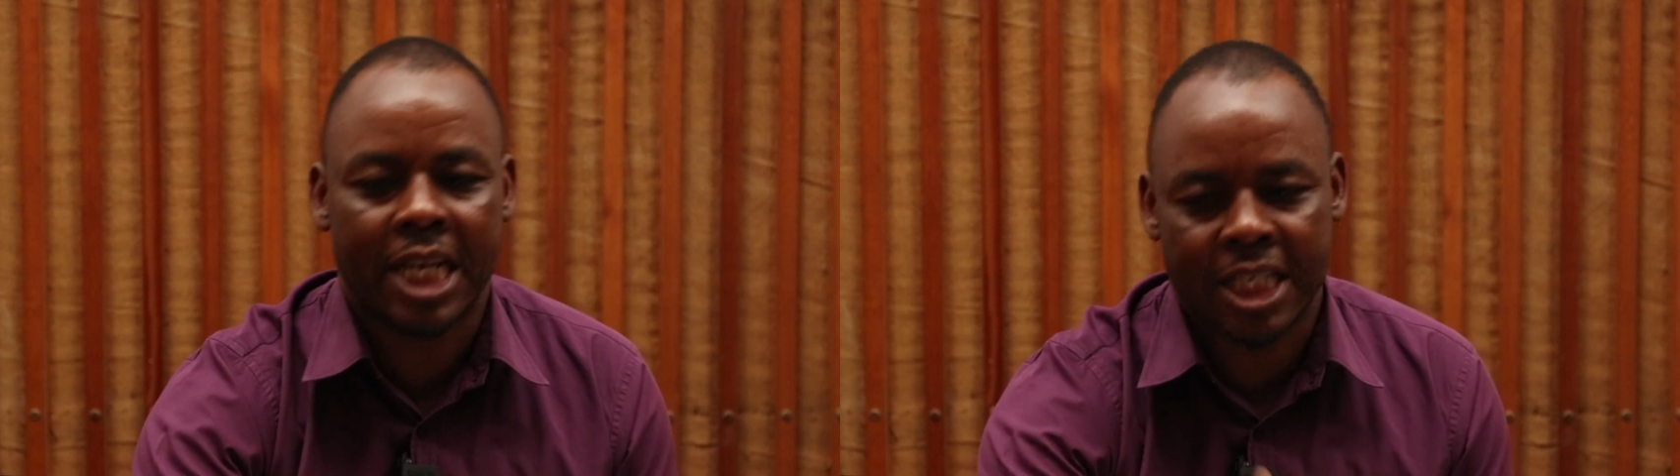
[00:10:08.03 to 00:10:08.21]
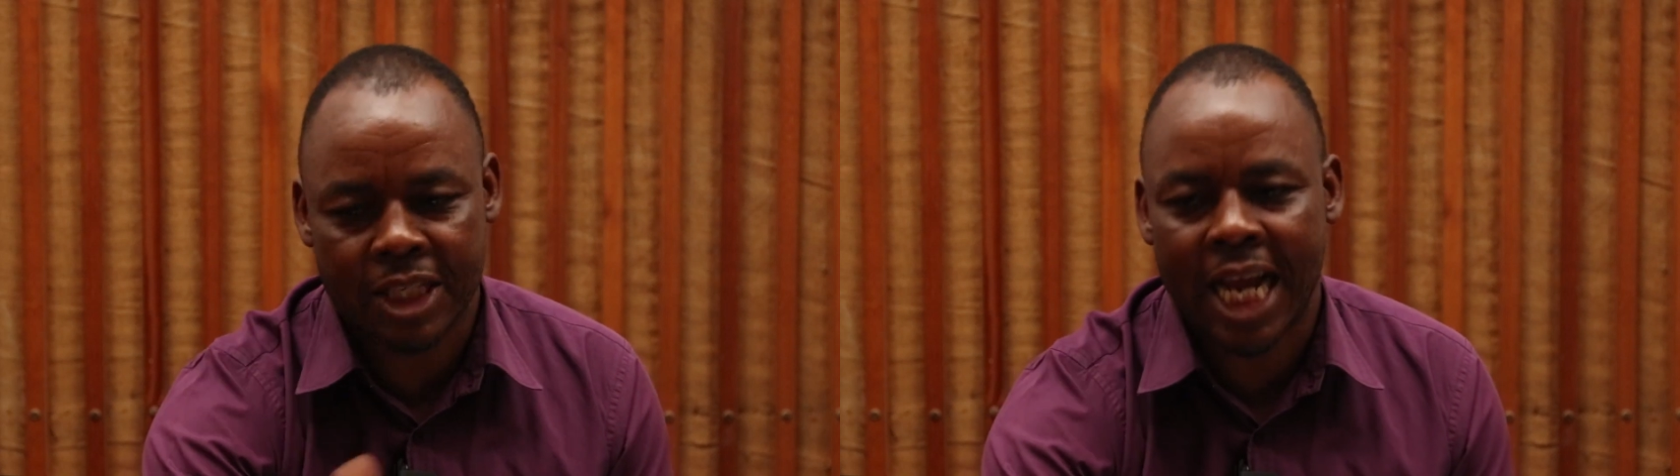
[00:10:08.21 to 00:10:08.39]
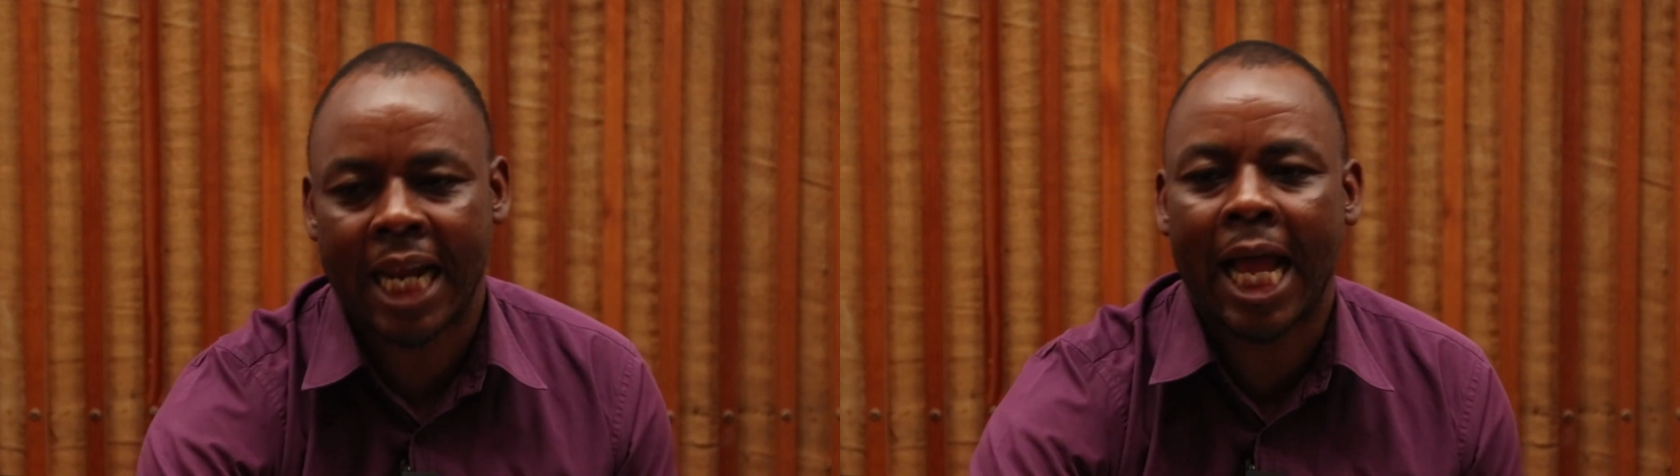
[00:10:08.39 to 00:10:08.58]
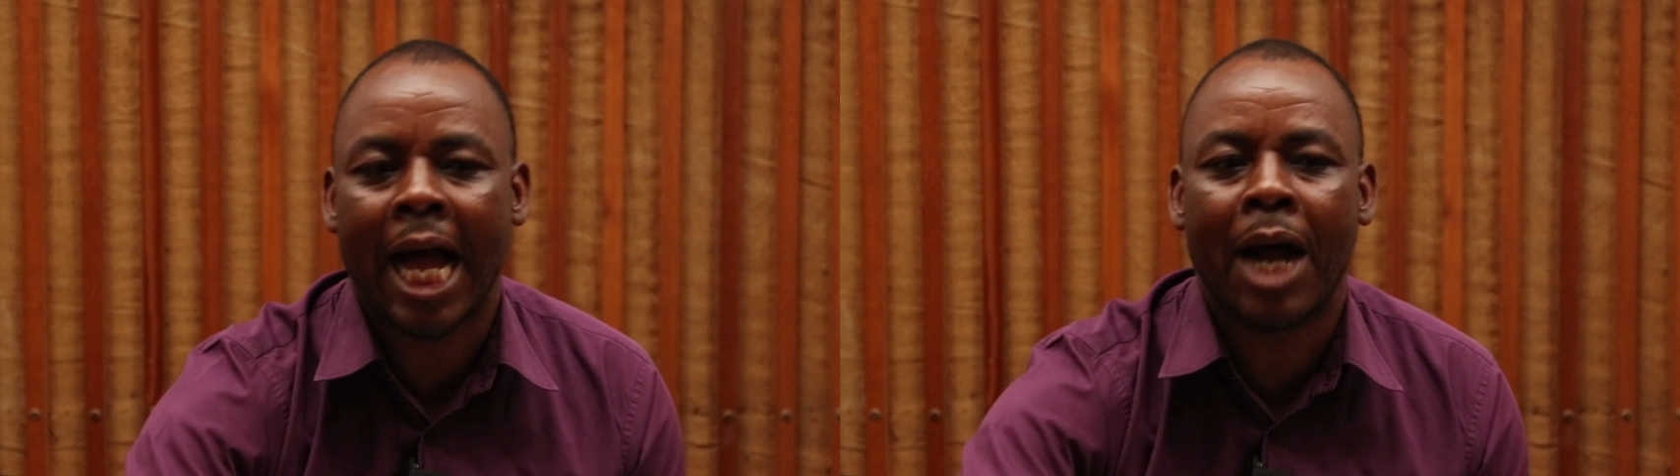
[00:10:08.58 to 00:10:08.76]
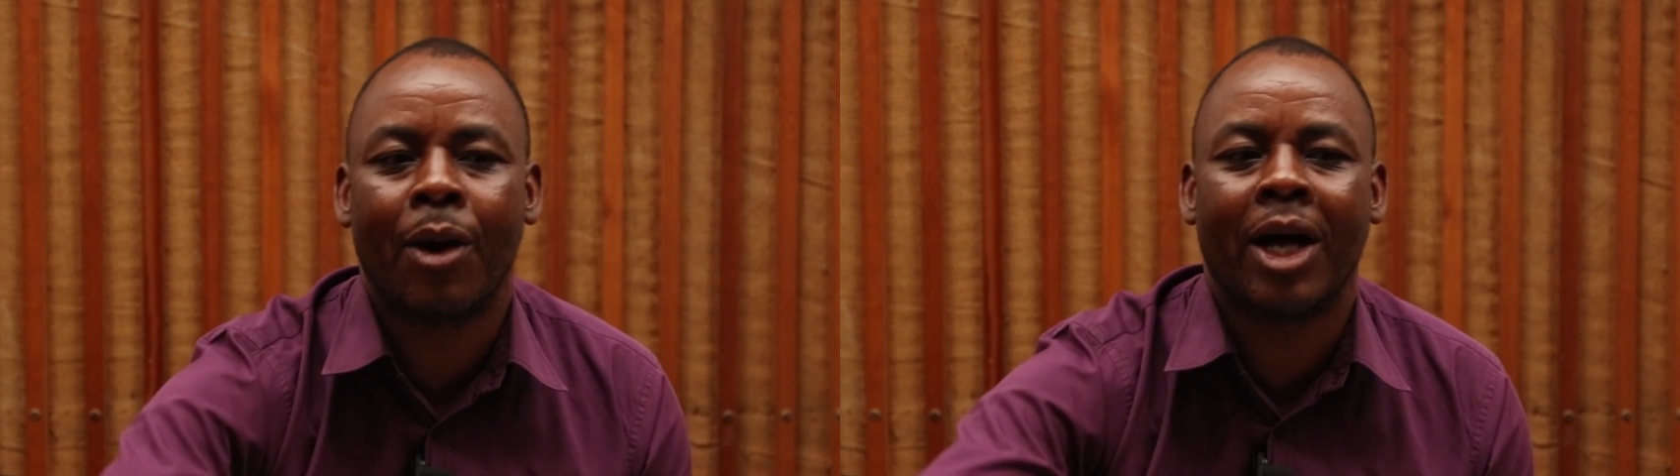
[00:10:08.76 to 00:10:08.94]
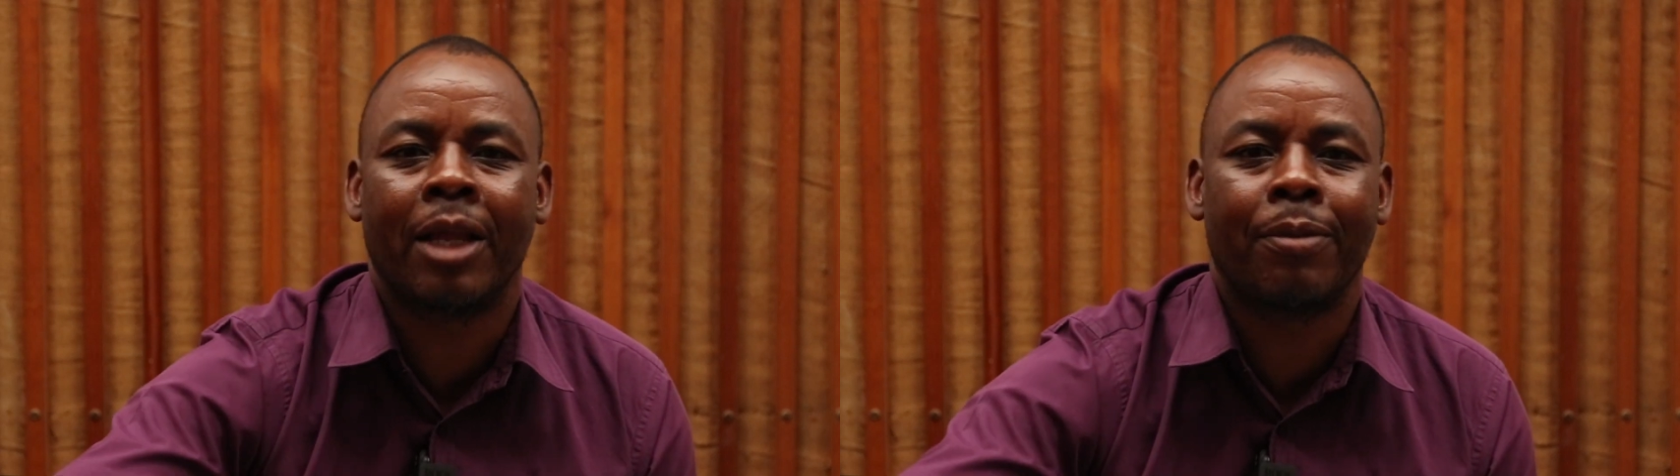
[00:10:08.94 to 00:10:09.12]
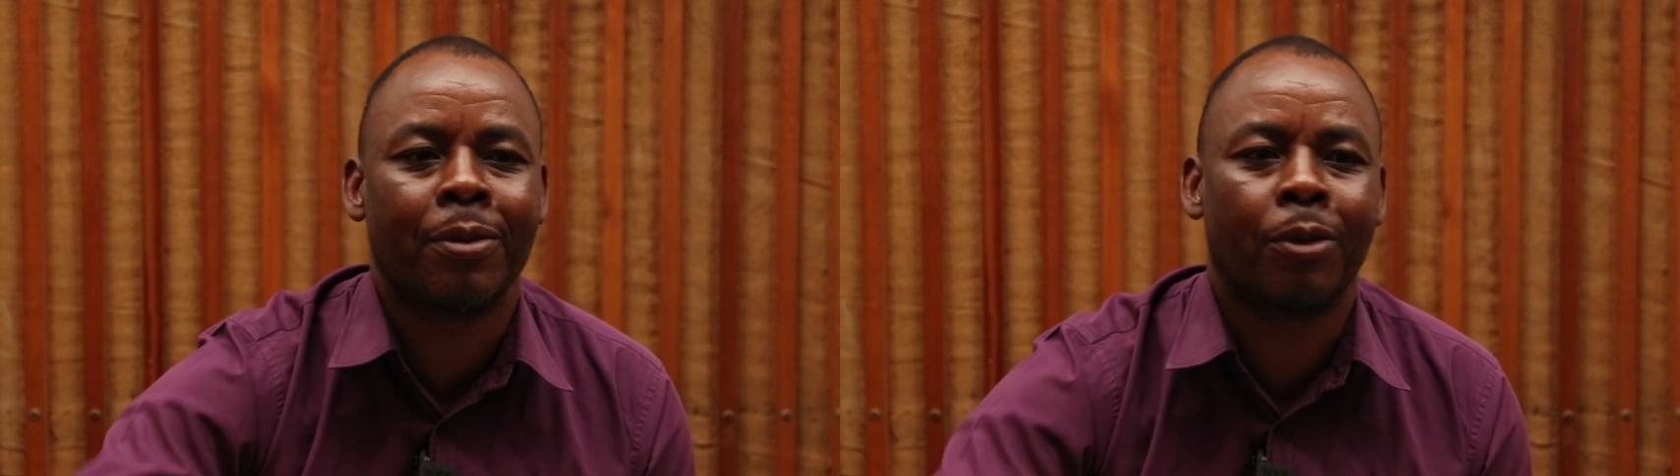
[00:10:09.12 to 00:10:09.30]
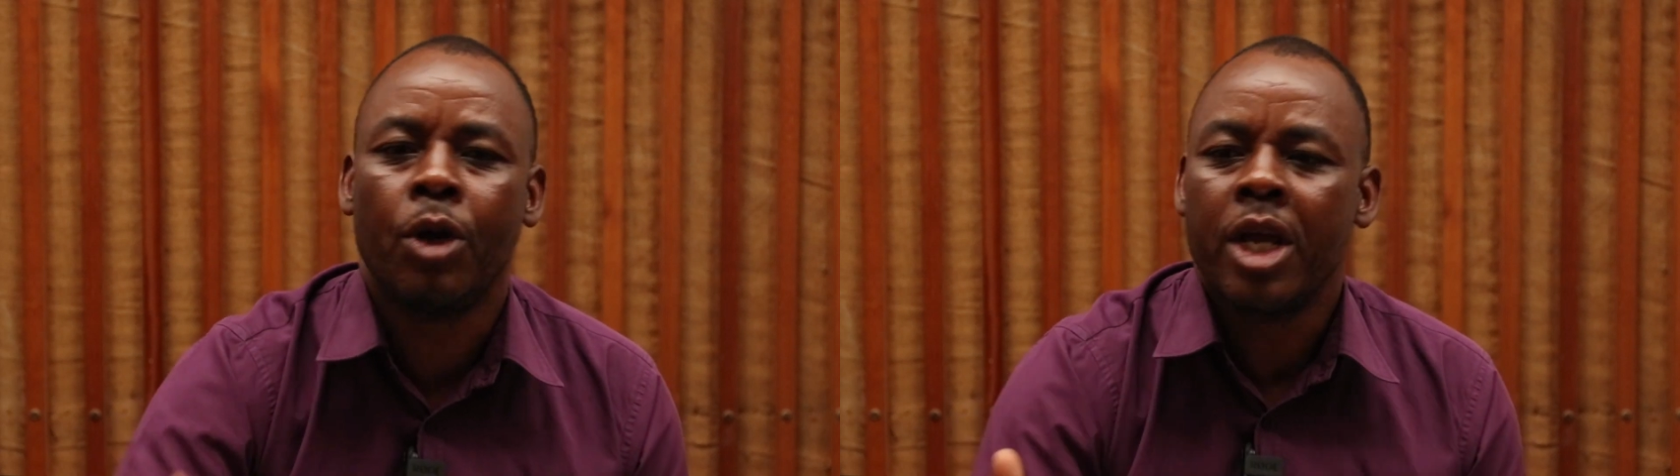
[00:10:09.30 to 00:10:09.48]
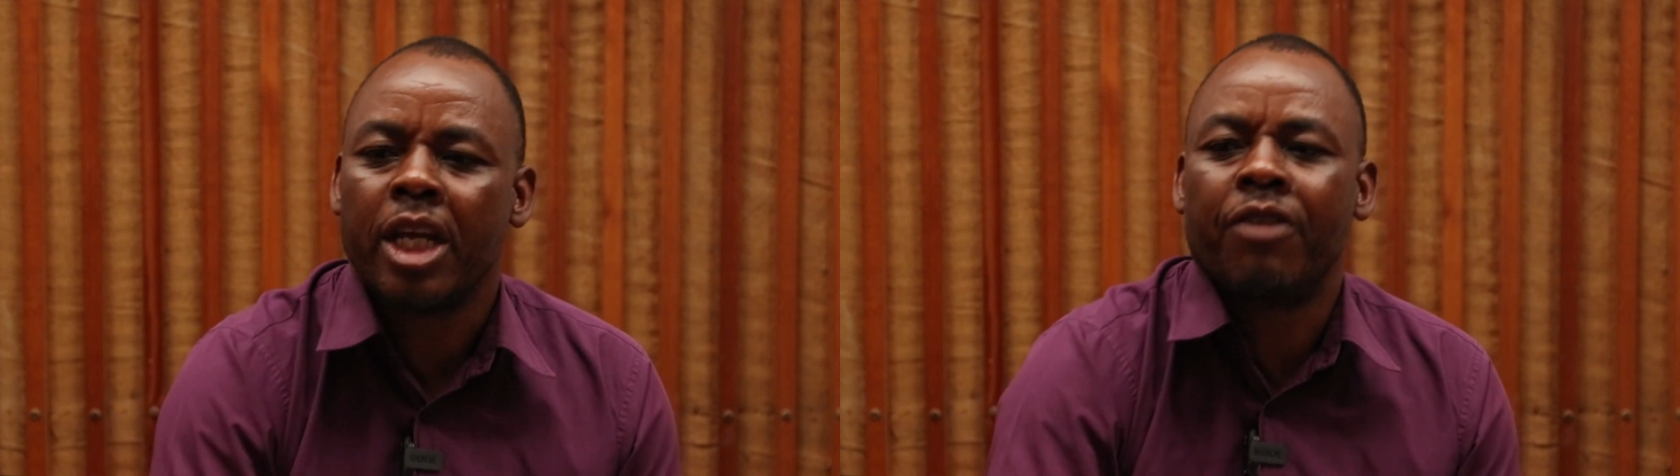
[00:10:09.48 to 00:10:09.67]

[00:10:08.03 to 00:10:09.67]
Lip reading: just allow other people.